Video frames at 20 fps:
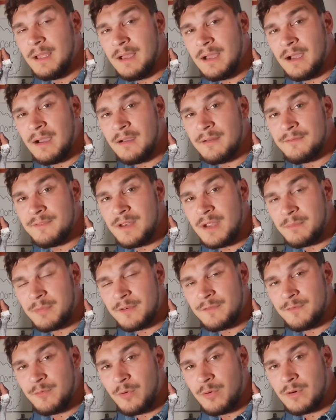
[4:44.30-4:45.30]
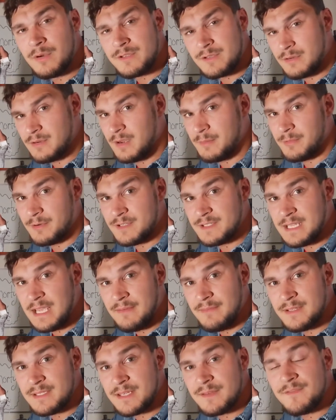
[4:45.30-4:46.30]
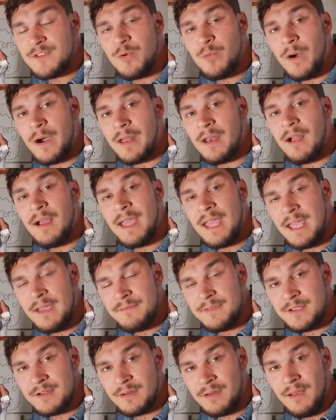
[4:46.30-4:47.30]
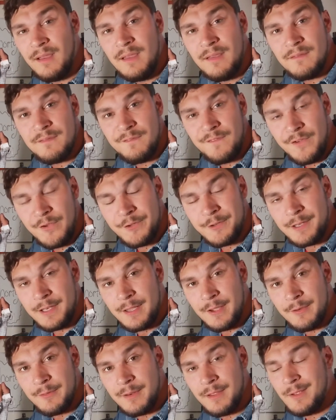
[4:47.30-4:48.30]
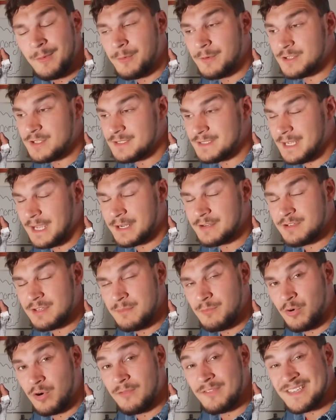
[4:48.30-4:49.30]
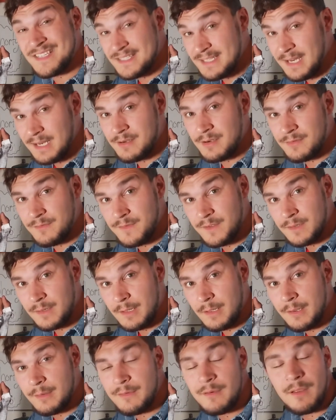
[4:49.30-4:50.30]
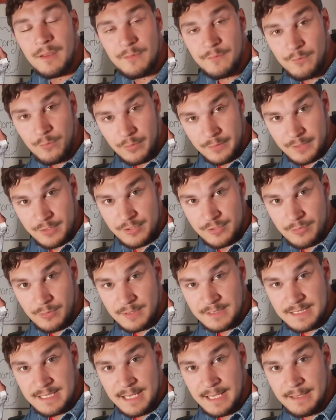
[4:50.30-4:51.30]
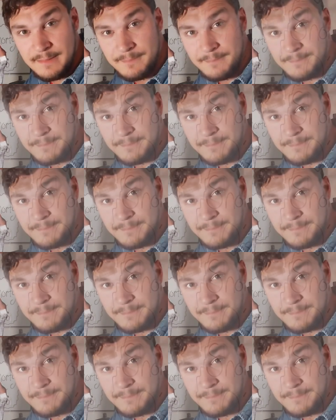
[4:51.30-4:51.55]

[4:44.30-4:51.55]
of number 4s or number 7s if you want a heavier field load, which is actually more of a standard field load for the short 10.